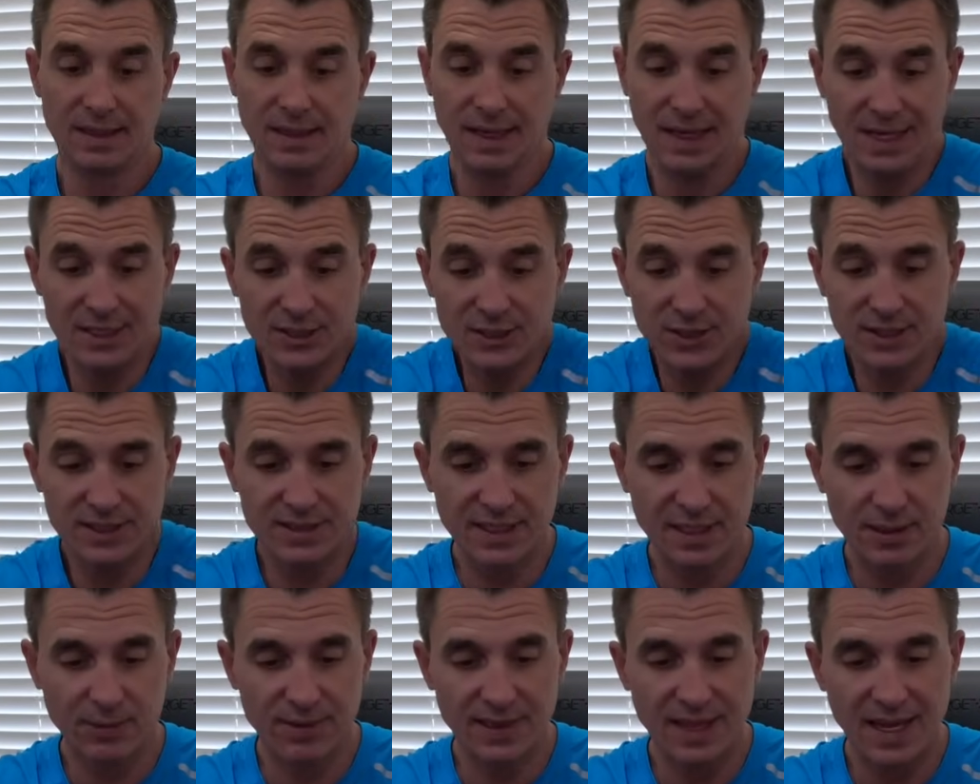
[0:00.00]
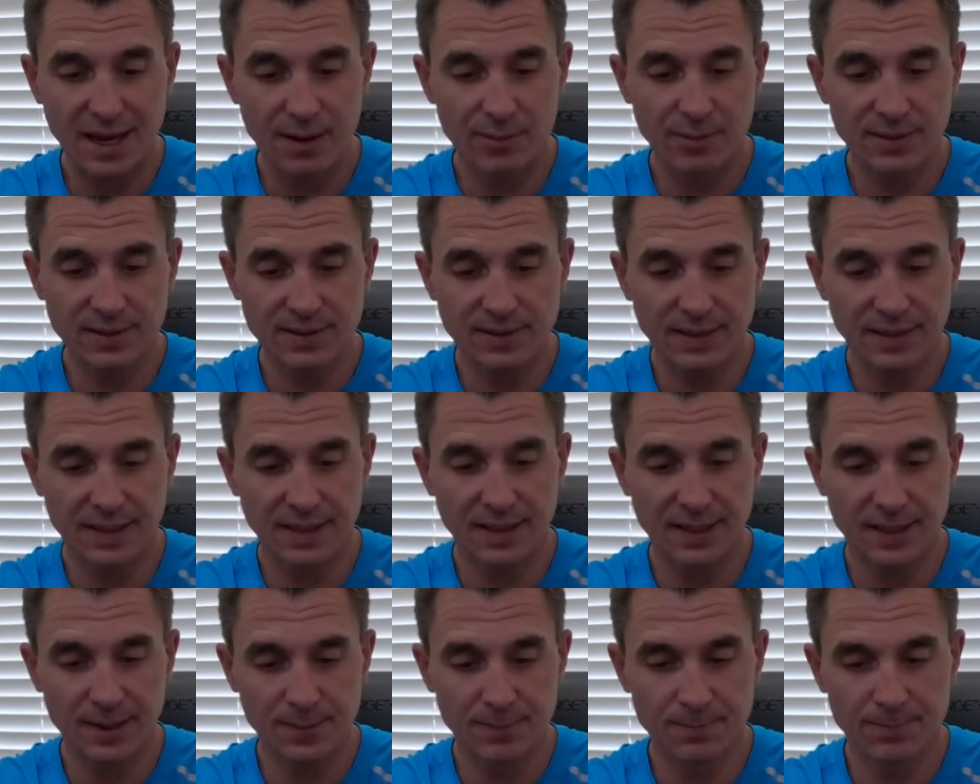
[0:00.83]
As you can tell with that one,
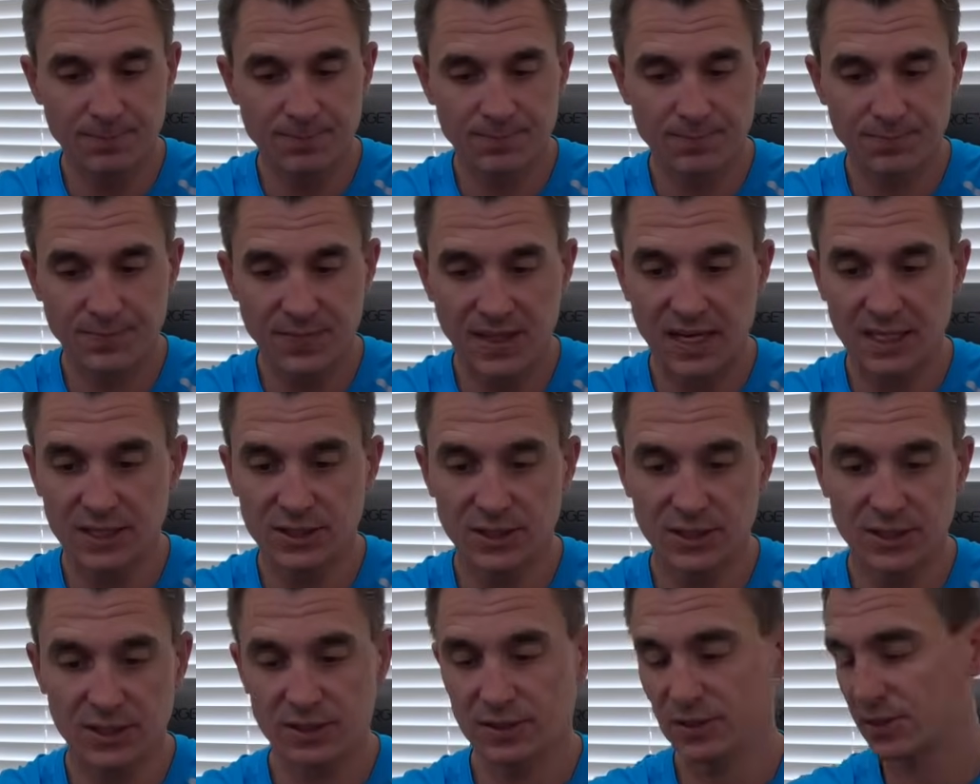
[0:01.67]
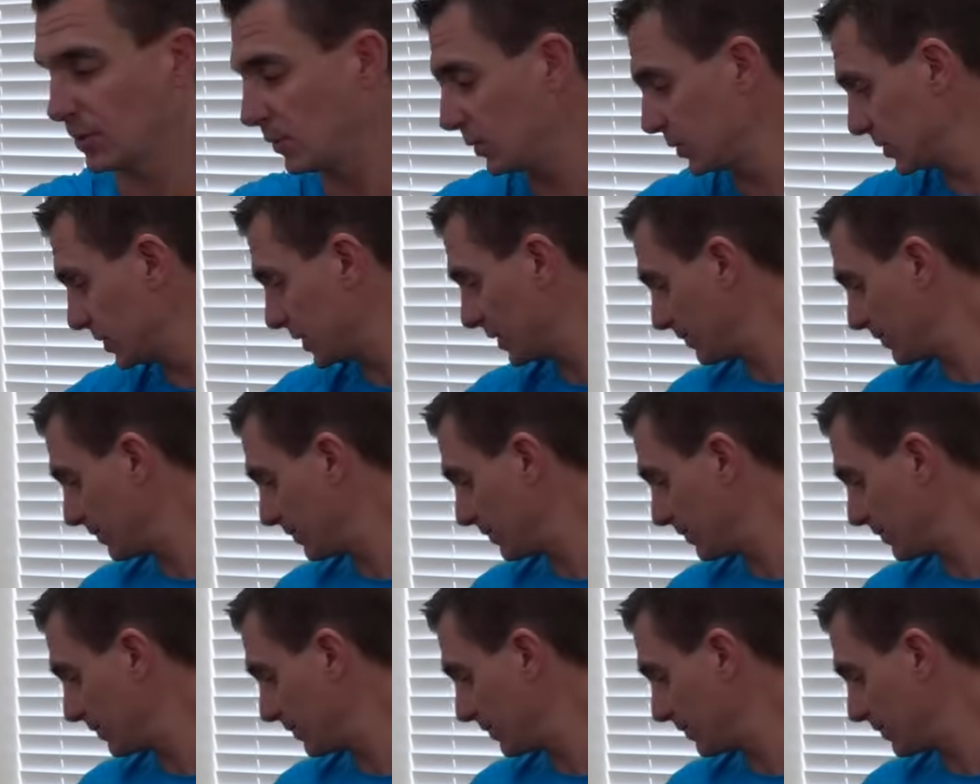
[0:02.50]
and I should have told you